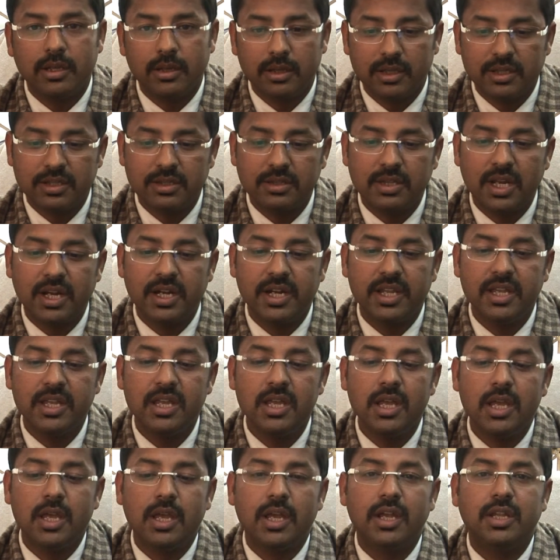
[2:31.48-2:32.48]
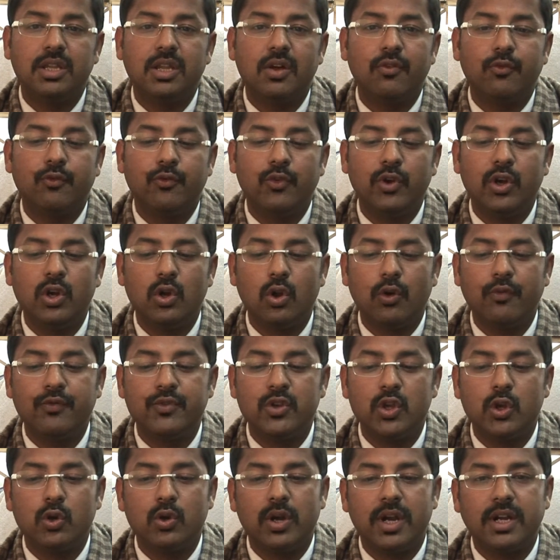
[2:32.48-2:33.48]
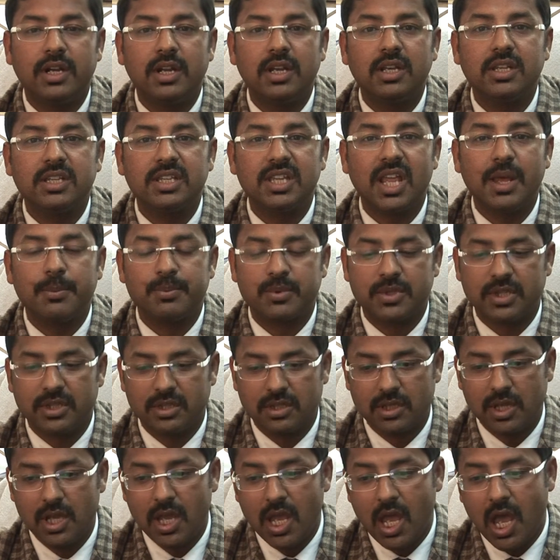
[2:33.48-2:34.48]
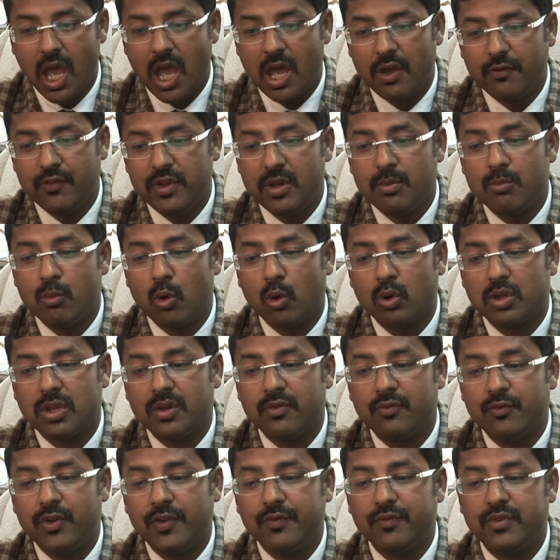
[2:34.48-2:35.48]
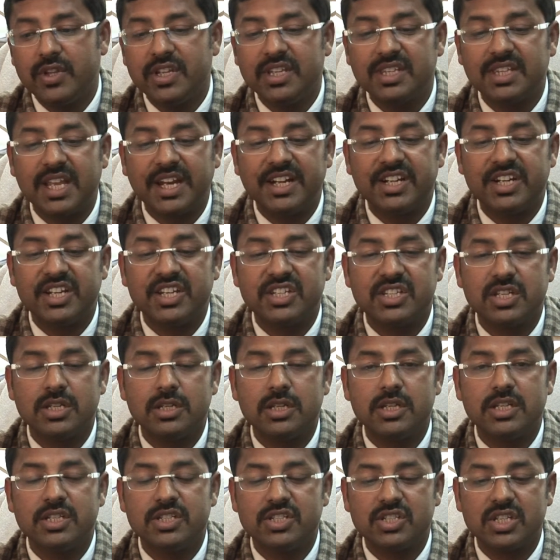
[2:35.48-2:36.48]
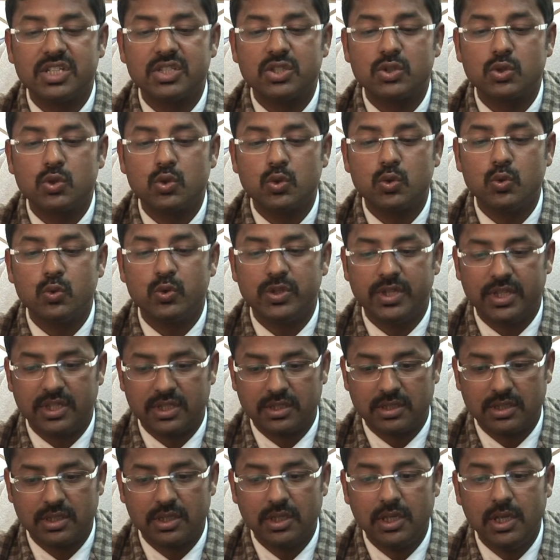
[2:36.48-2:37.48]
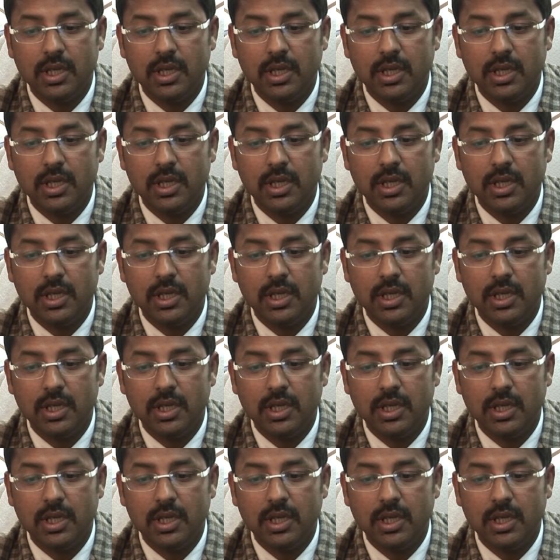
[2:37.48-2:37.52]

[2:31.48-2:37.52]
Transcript: study in the field of neonatal sepsis, having more than 50 citations in just 2 years.